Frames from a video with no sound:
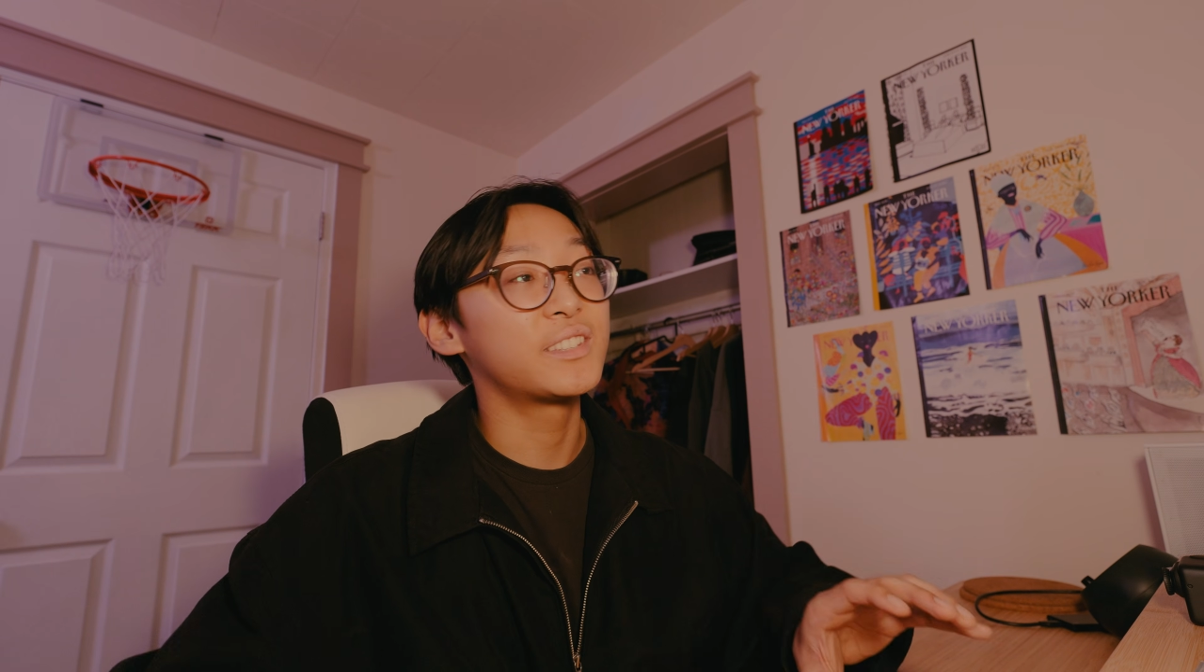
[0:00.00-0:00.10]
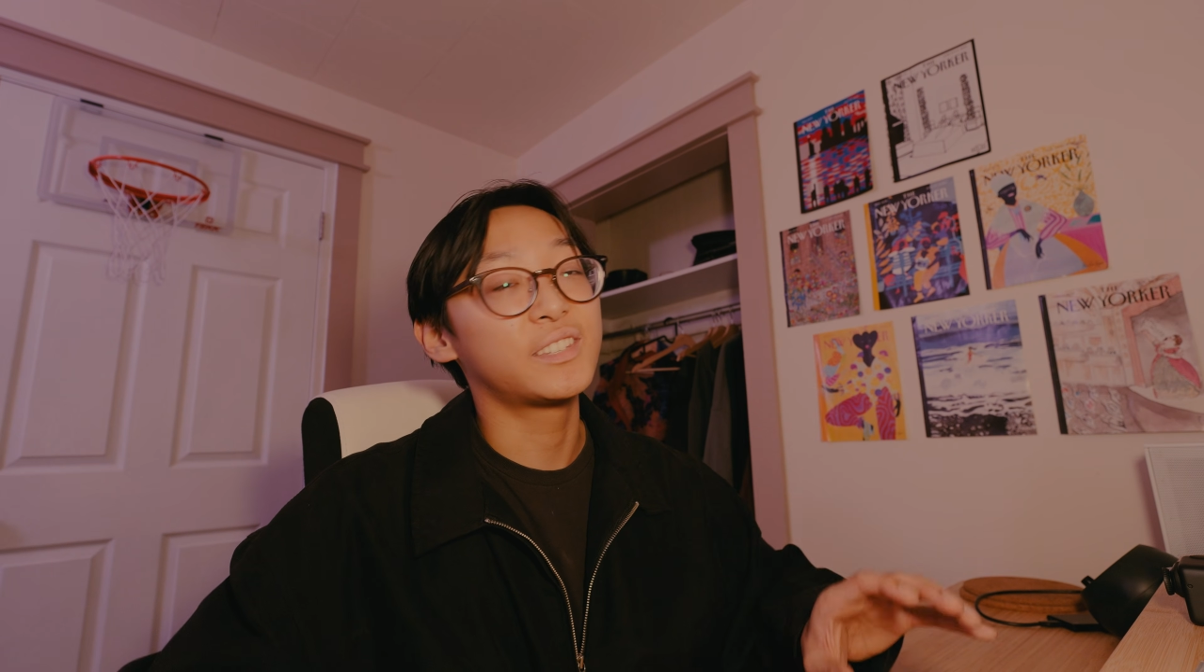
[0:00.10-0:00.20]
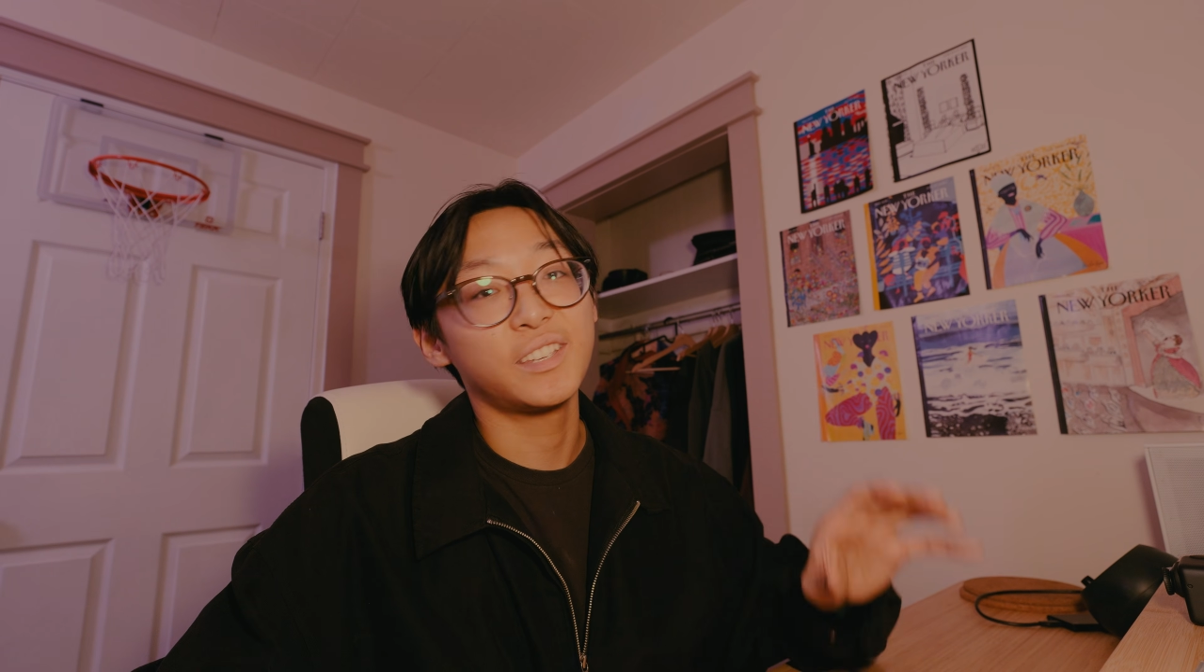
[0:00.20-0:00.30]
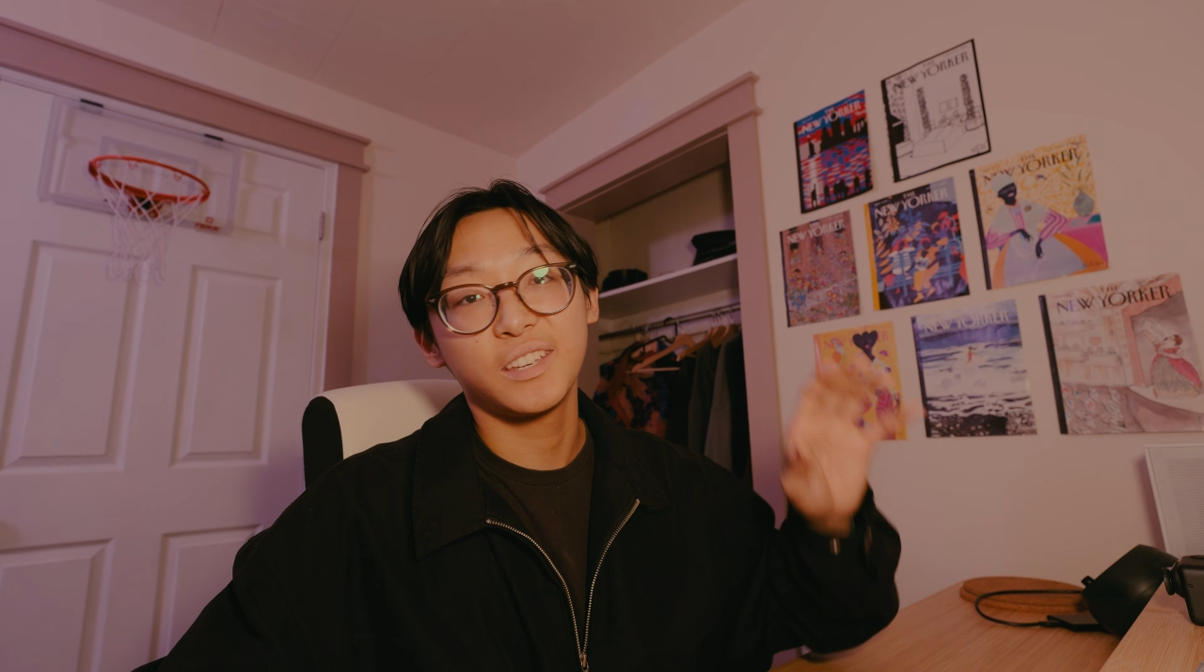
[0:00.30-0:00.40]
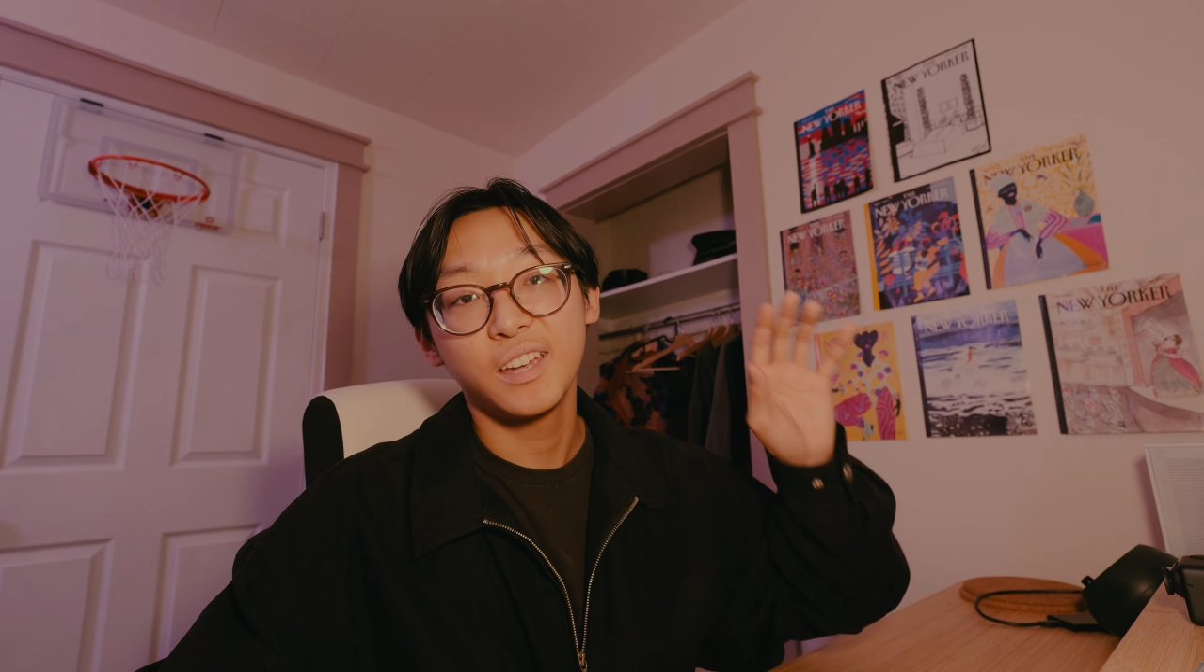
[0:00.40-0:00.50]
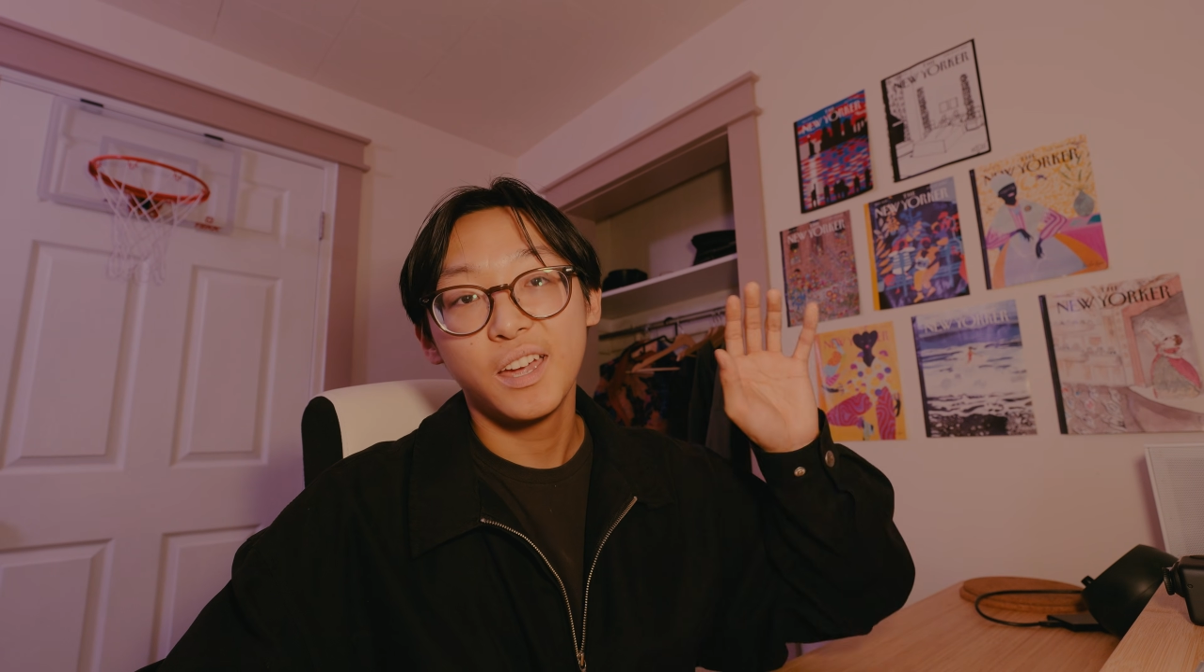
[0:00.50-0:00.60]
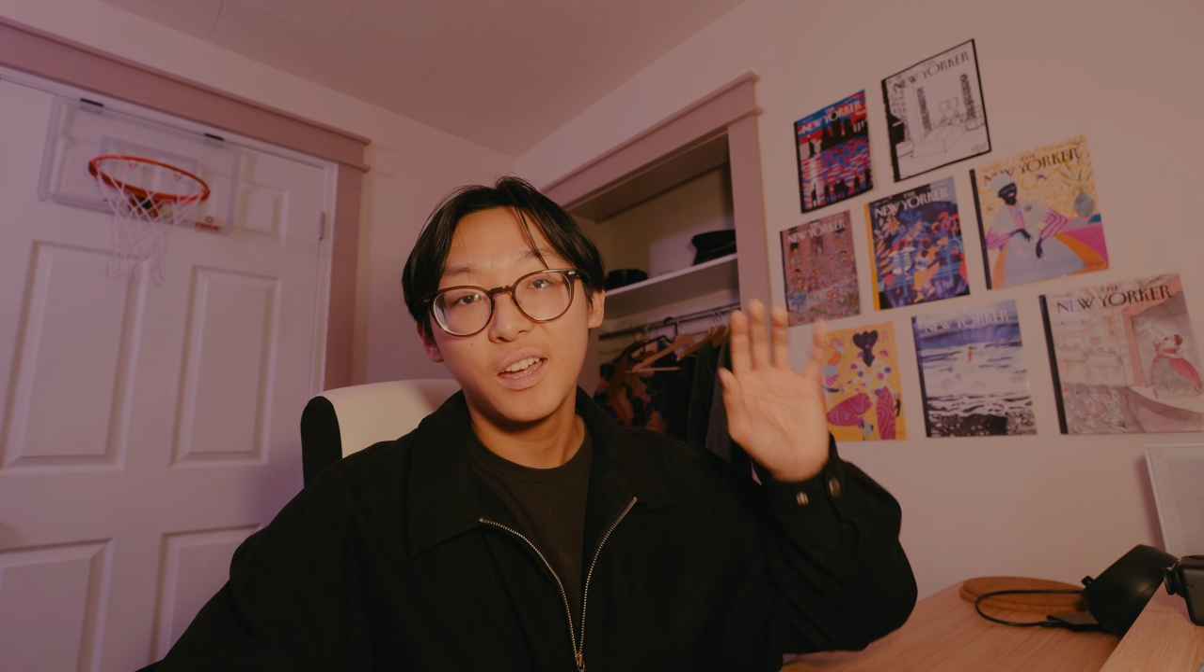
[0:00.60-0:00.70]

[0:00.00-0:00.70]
Z